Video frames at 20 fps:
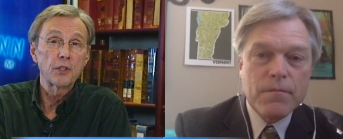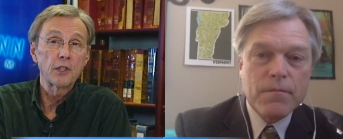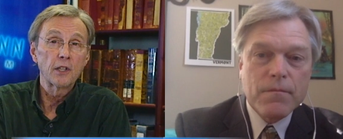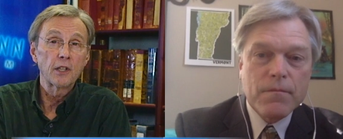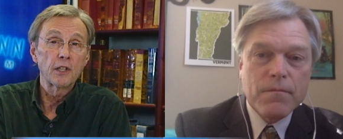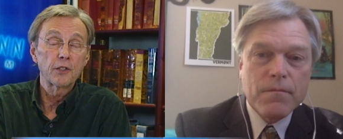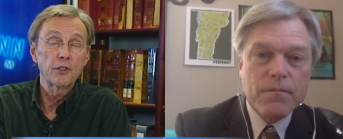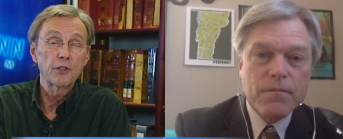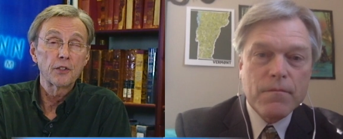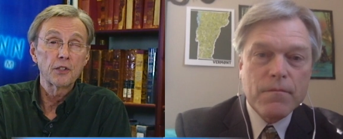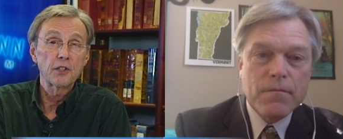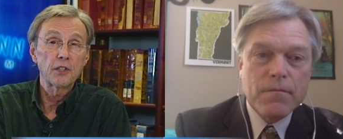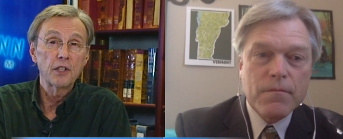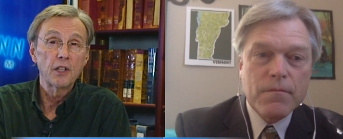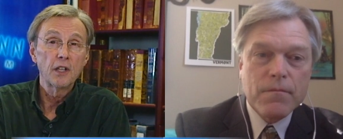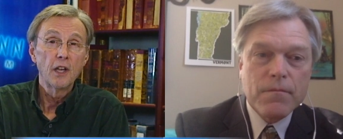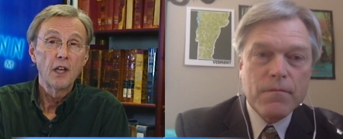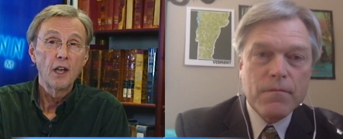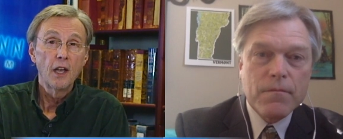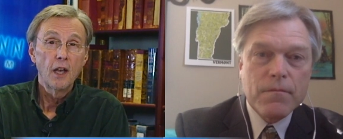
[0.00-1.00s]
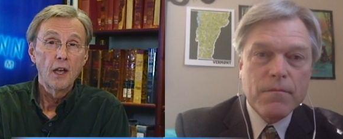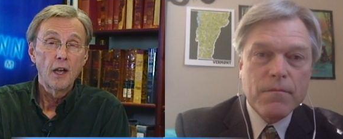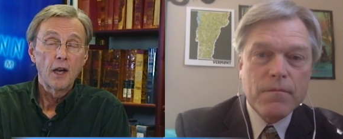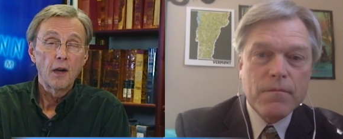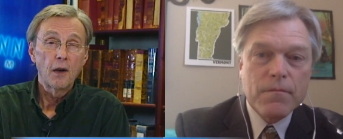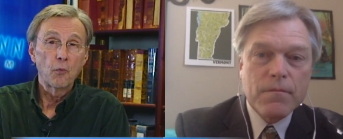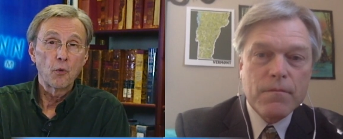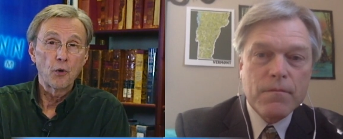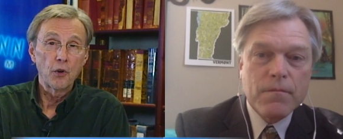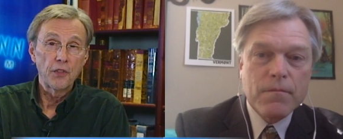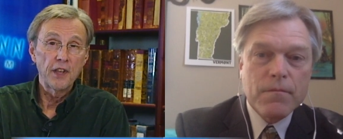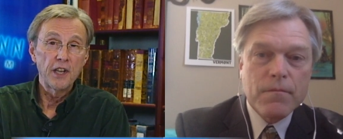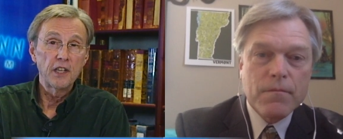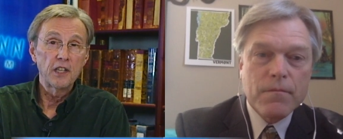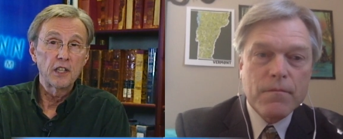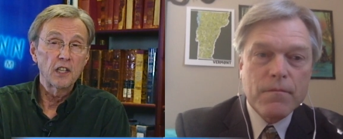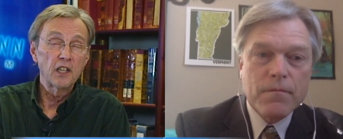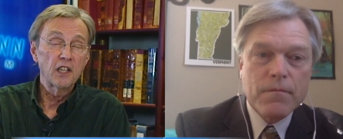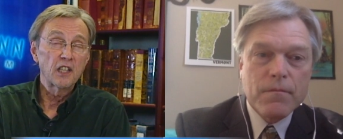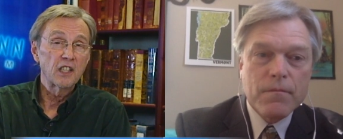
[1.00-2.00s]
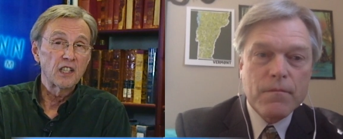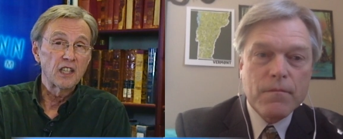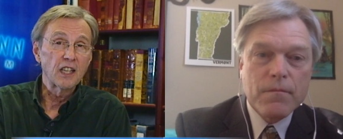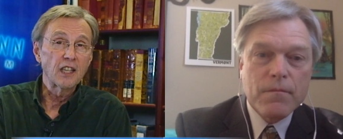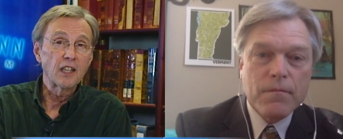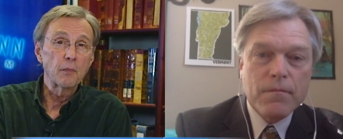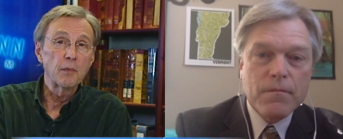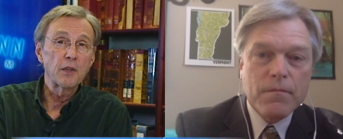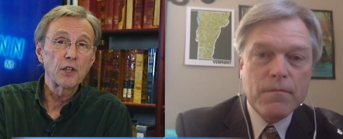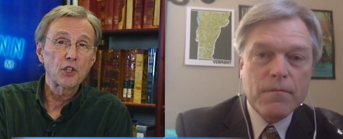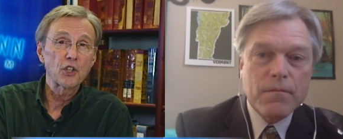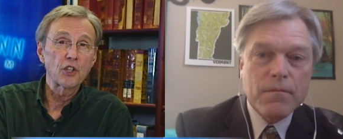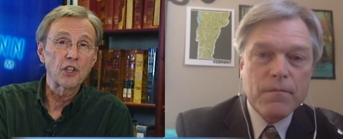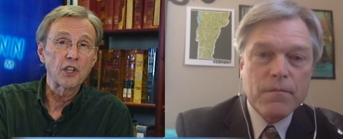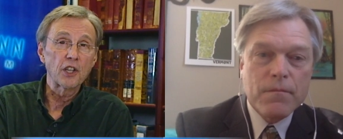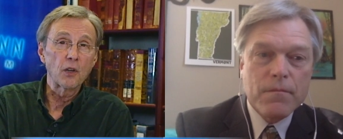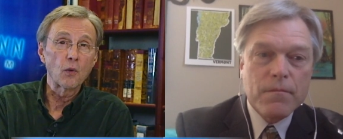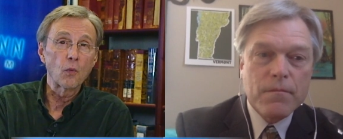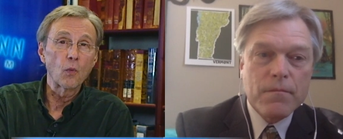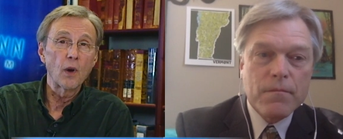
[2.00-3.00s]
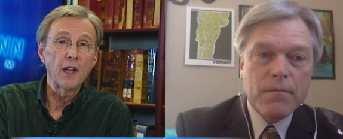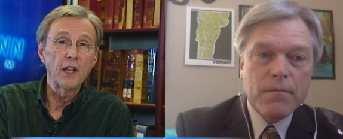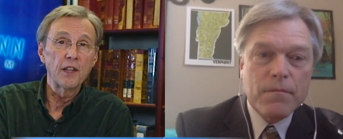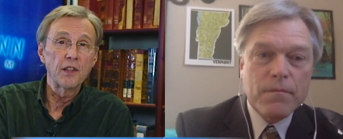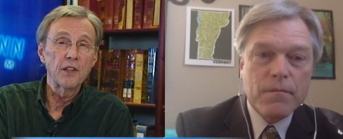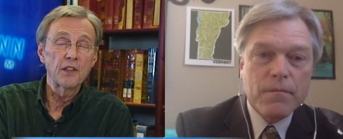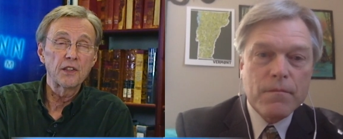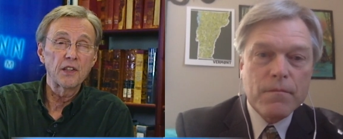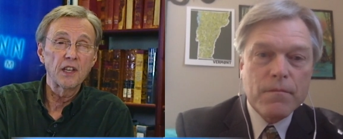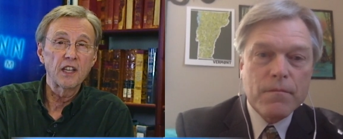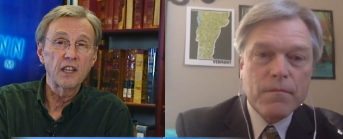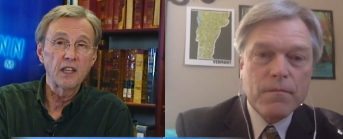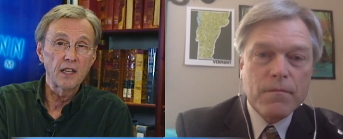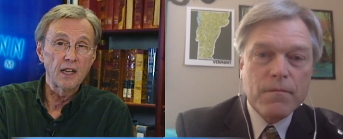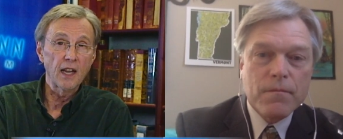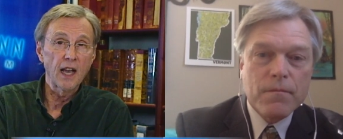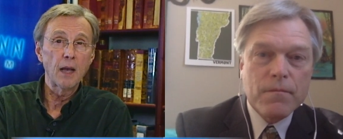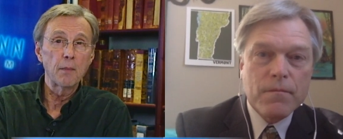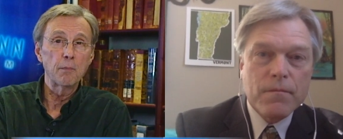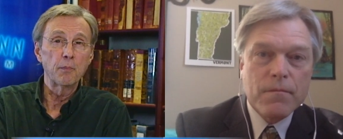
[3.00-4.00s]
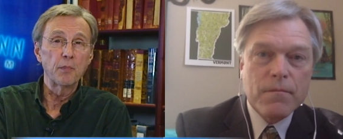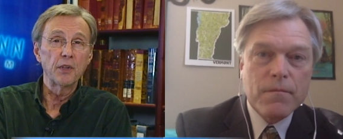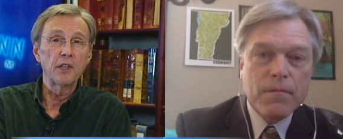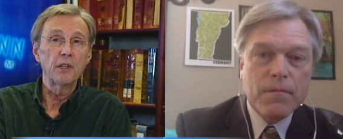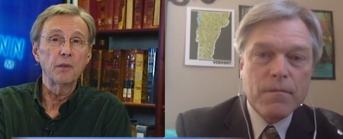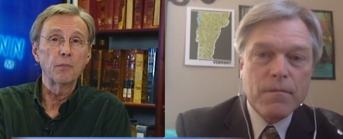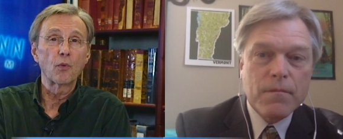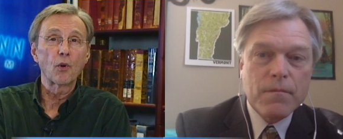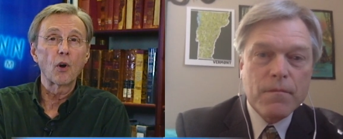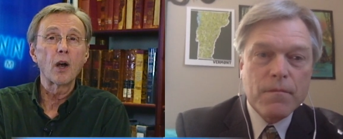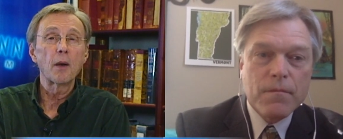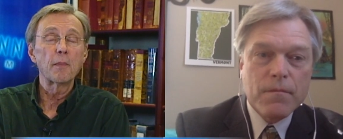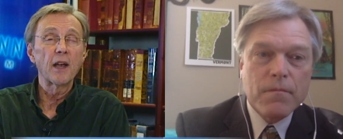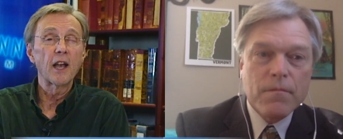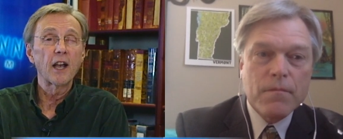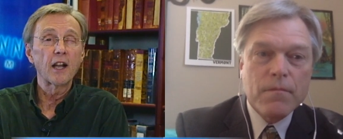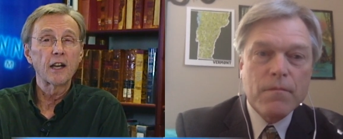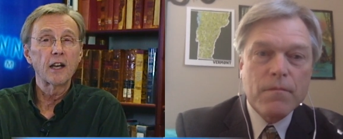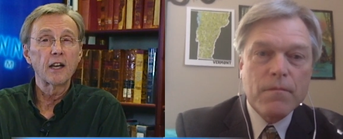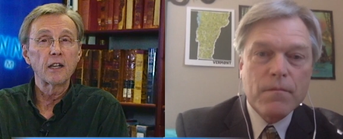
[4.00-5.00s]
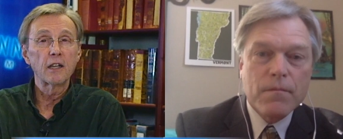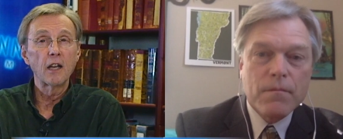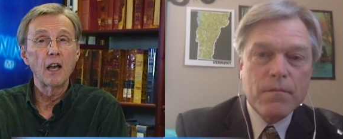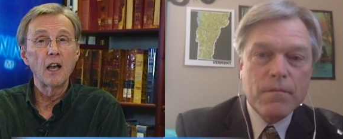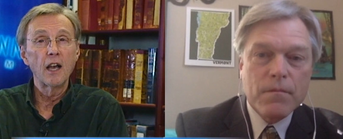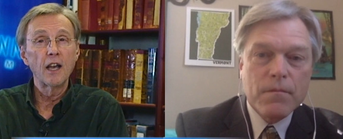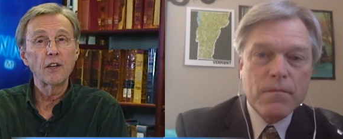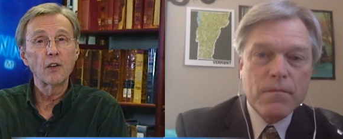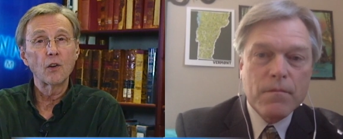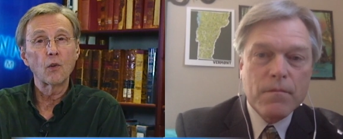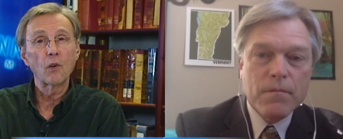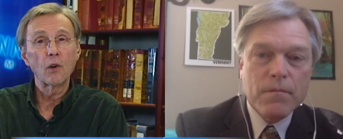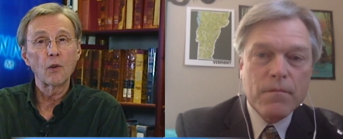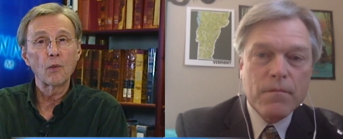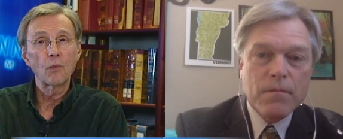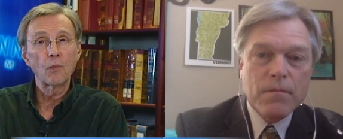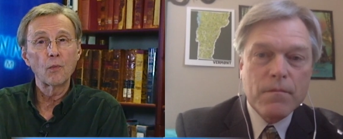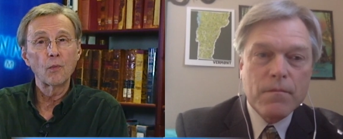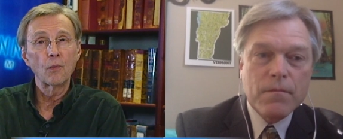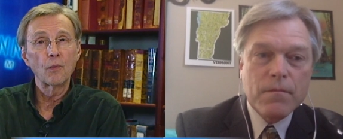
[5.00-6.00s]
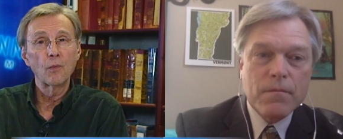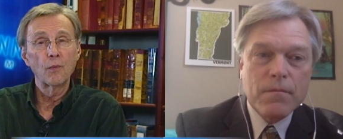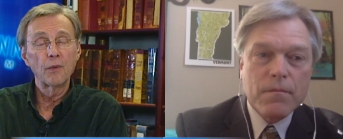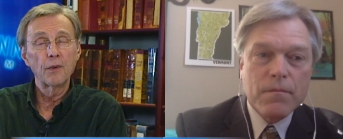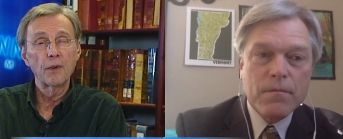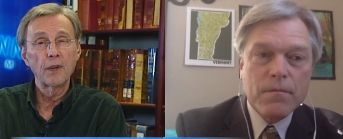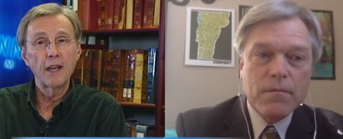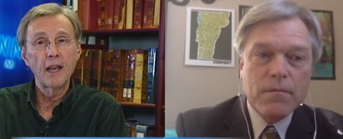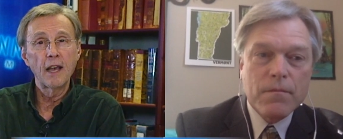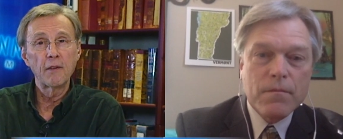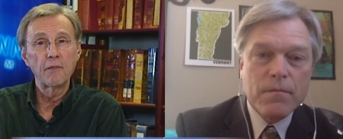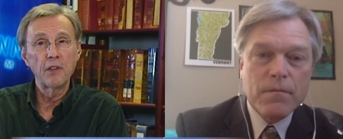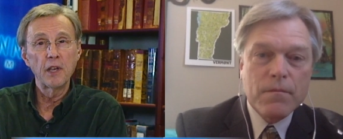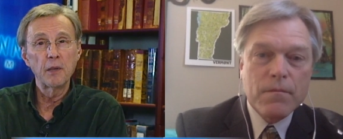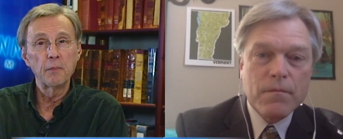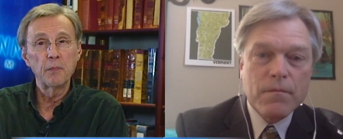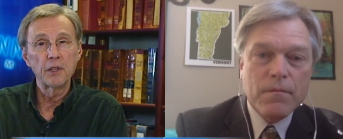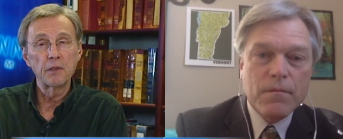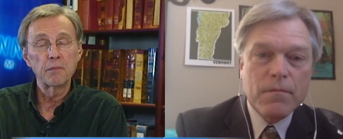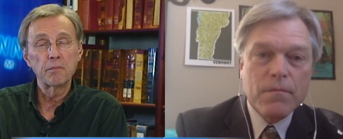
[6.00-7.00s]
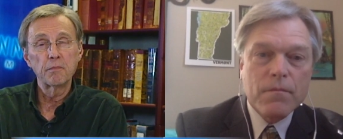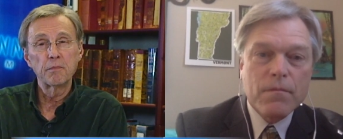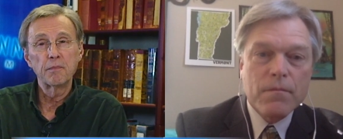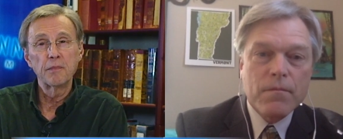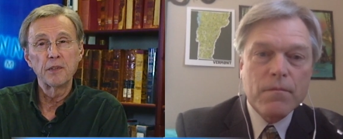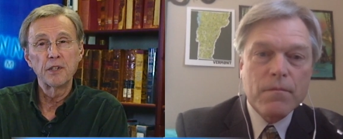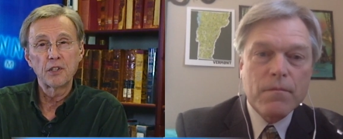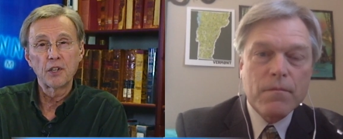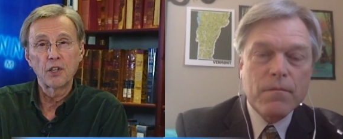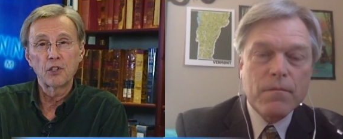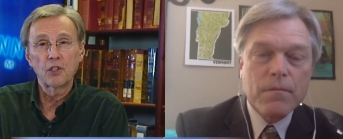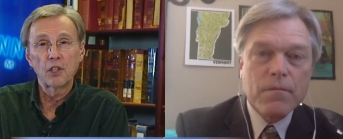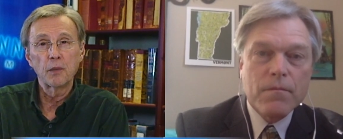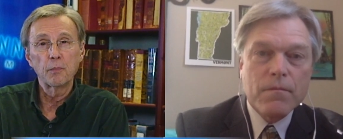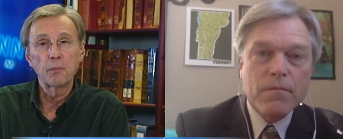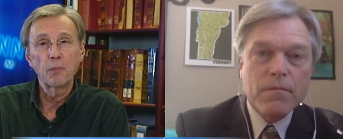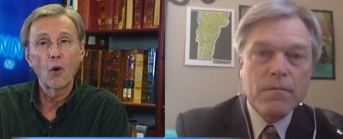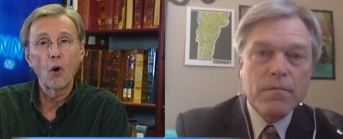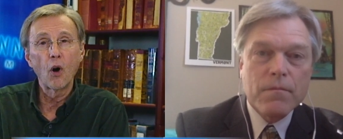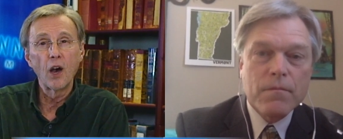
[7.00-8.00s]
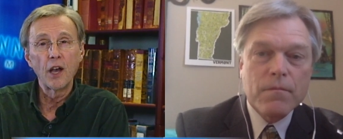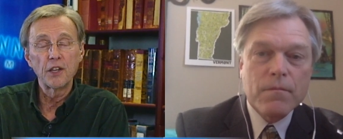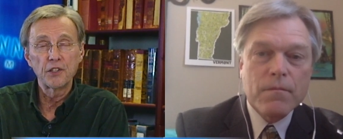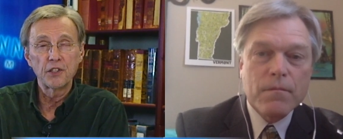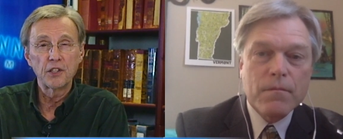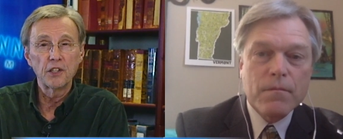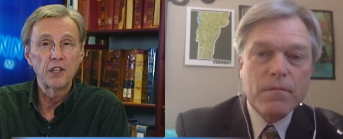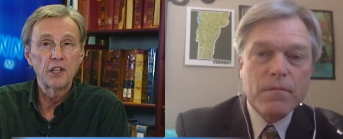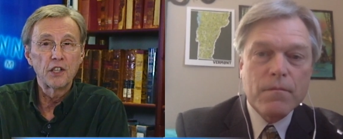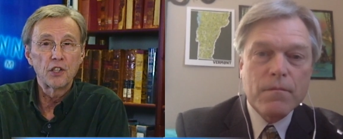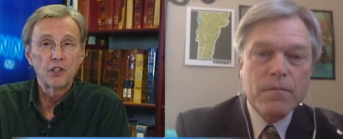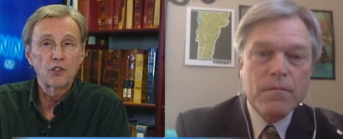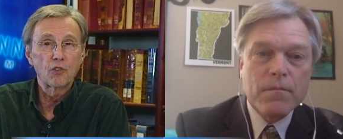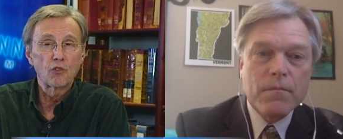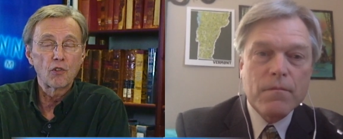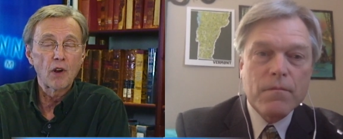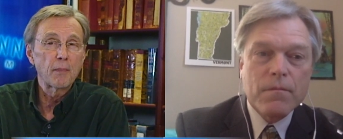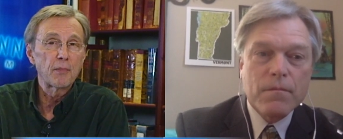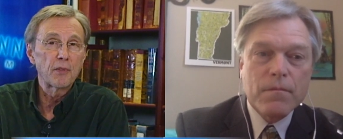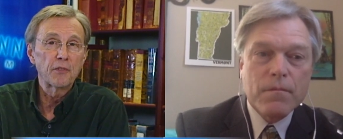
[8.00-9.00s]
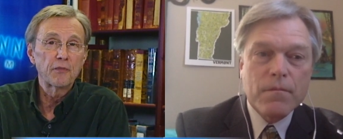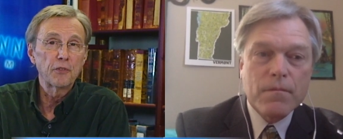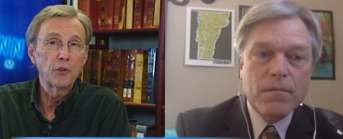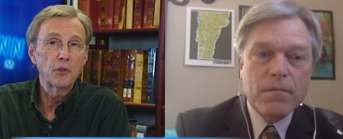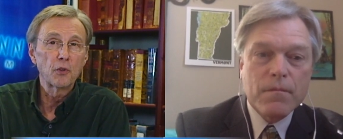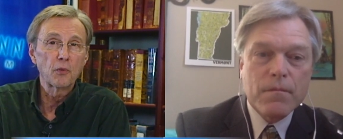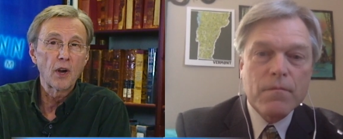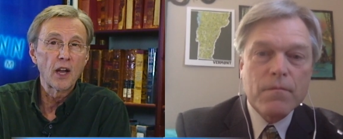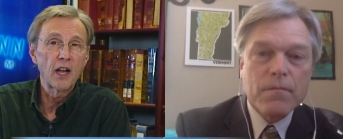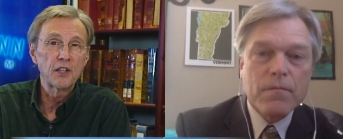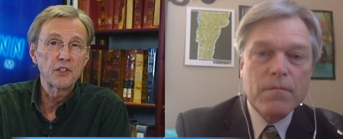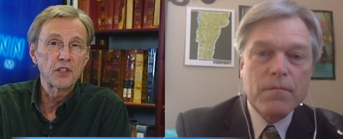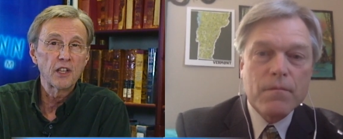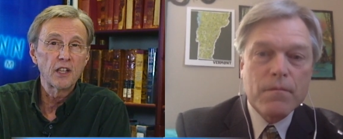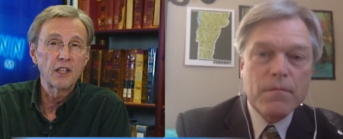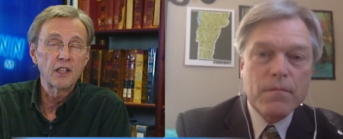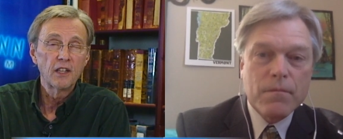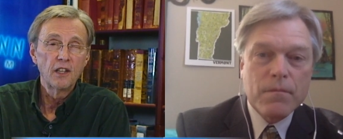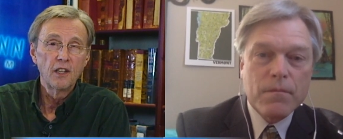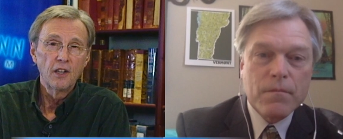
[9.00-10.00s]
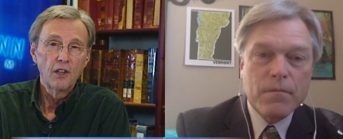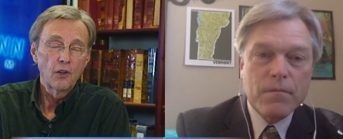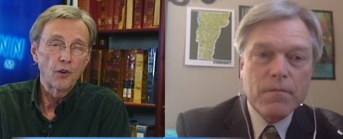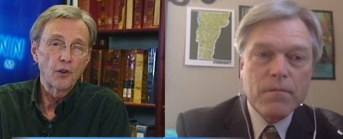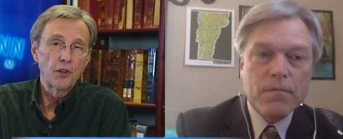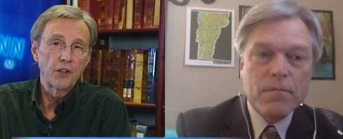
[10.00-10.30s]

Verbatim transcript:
Speaker 1: electricity. Were they decommissioned in a way that they cannot be brought back online, or have they been essentially paused? Did they just drop the fuel rods in, or the